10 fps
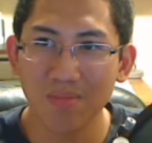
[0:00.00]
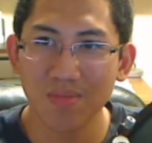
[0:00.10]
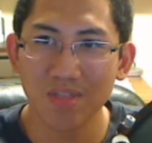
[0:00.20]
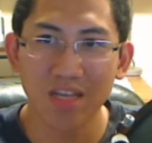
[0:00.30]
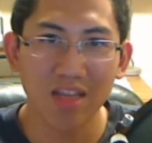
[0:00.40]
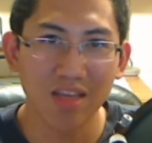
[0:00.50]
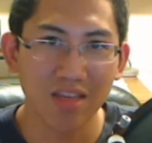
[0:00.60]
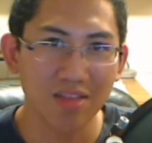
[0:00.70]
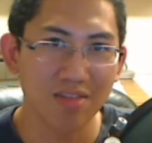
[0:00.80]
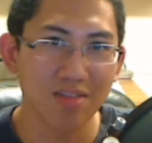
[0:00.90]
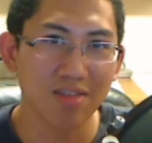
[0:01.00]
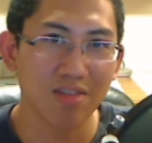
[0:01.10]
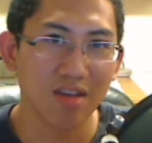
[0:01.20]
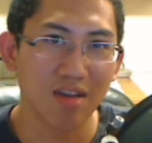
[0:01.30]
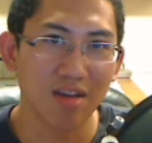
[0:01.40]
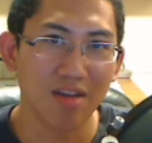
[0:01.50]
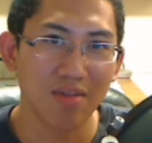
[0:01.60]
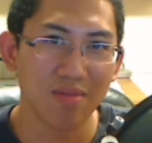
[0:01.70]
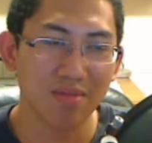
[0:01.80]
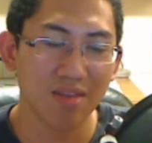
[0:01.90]
Shailene's
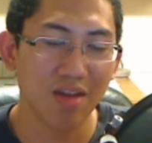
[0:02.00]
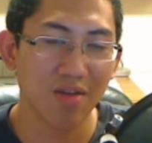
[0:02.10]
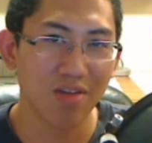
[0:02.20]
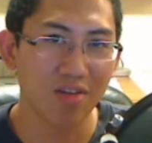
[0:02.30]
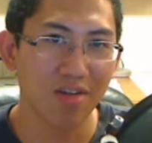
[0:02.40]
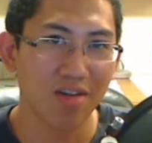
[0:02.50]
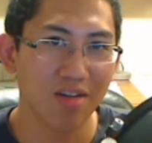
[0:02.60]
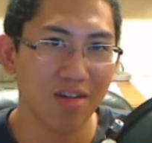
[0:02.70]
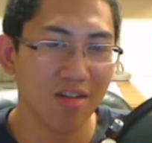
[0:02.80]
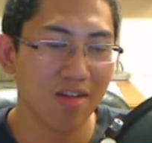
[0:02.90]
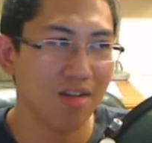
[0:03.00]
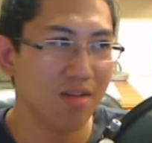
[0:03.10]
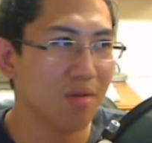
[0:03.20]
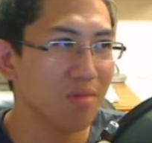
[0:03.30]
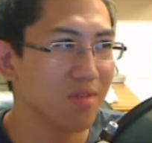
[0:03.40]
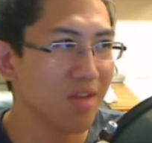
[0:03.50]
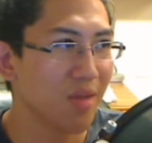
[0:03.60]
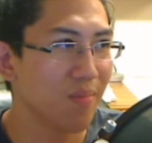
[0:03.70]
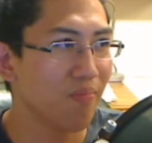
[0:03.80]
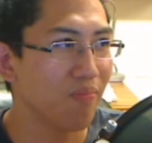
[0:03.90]
character. What's her
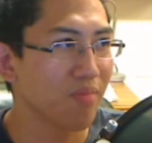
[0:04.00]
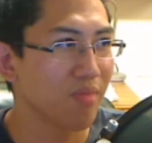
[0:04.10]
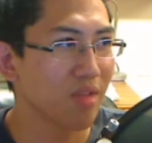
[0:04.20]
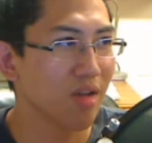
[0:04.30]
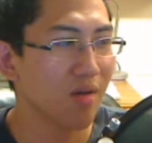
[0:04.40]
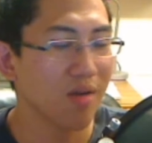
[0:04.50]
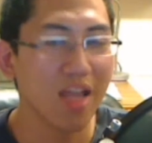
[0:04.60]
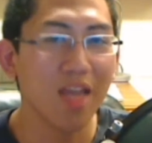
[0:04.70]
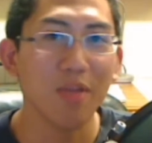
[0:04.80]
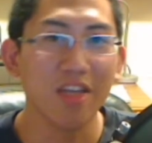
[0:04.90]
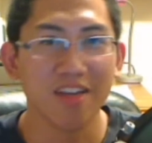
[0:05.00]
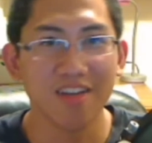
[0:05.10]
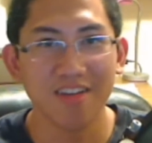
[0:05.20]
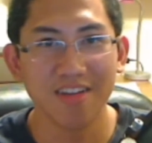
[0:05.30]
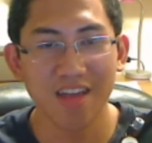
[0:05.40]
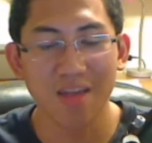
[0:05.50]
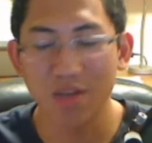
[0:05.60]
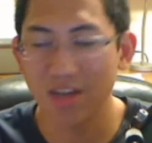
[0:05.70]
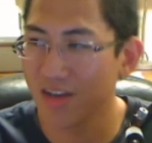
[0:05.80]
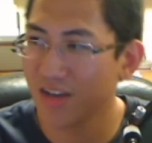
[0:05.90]
name? Oh, Amy.
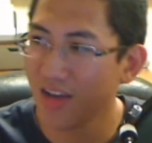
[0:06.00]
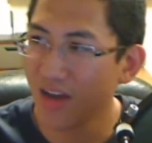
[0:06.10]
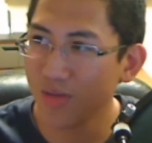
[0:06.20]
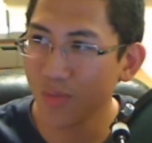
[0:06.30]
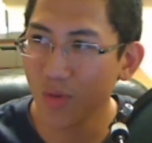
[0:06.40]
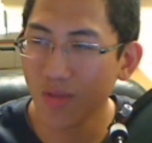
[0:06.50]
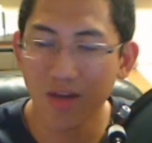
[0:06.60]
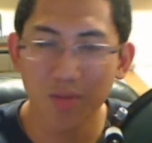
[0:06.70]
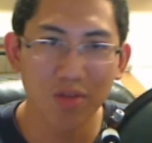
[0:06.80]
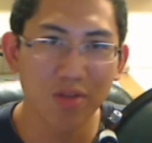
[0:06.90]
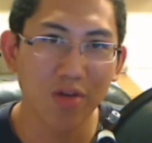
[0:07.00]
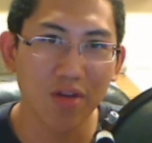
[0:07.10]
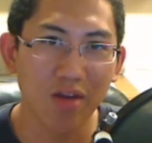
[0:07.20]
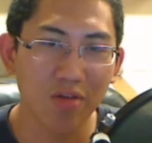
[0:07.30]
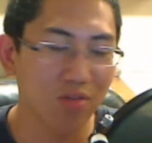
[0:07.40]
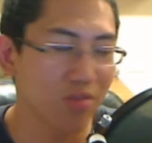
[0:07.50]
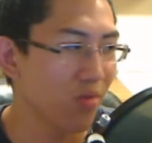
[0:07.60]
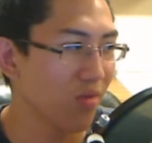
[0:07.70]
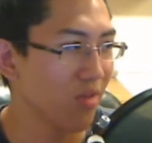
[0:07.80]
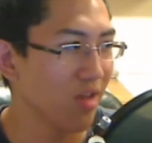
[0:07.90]
I was more relatable to her character,
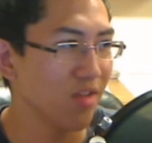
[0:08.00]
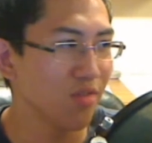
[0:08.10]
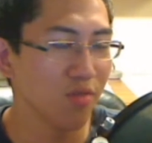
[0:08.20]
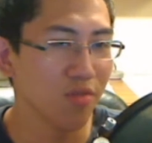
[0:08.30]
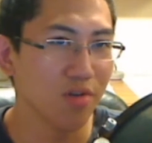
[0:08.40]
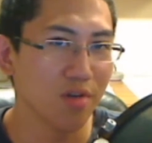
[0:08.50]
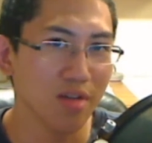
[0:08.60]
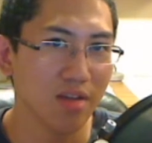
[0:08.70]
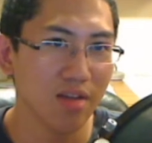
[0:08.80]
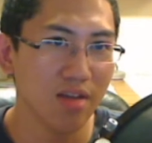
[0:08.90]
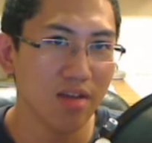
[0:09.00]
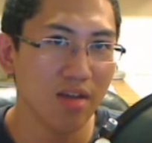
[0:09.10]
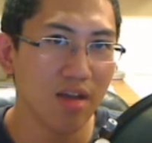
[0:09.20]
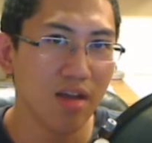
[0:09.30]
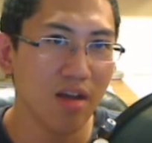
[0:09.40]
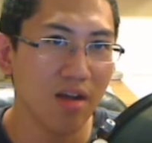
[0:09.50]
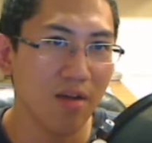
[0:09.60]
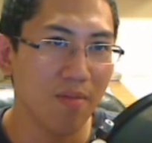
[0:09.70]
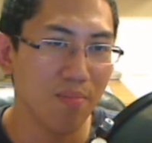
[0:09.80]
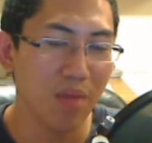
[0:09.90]
sort of the introvert,
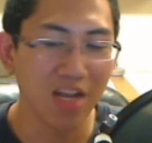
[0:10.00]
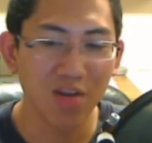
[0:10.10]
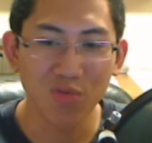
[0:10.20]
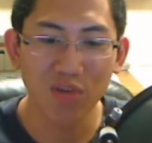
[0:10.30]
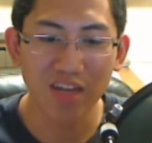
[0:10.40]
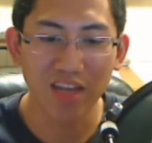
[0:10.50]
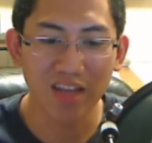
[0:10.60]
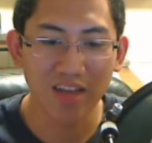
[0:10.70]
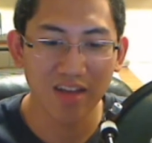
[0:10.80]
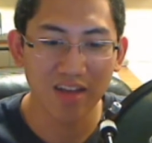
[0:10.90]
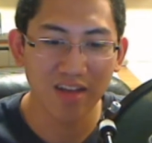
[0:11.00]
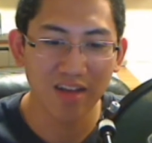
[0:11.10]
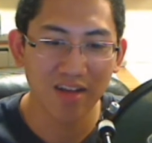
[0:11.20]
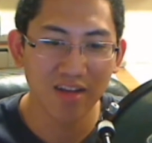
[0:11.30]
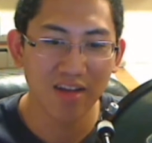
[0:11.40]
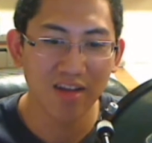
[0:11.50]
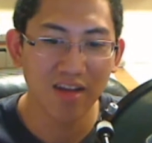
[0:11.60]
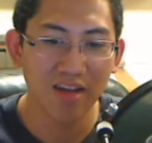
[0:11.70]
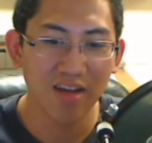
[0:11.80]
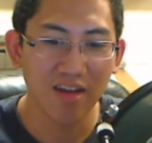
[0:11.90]
manga reading,
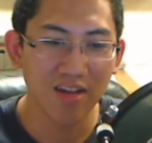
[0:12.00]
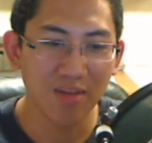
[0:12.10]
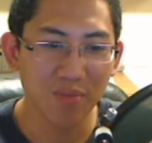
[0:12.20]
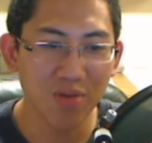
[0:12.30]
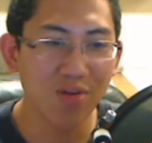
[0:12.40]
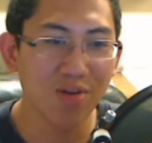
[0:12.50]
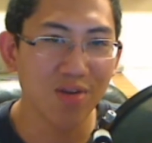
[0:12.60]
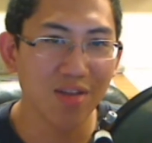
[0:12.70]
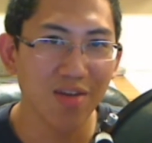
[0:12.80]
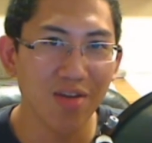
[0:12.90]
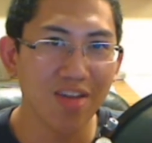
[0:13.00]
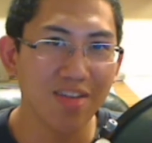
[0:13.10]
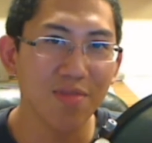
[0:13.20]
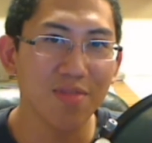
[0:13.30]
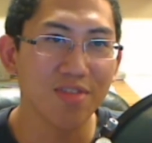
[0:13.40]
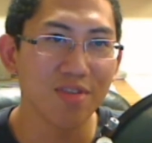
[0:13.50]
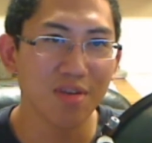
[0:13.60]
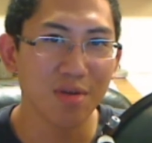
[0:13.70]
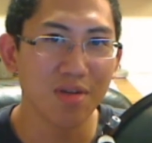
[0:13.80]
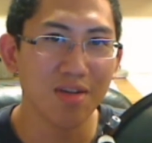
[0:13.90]
computer internet user,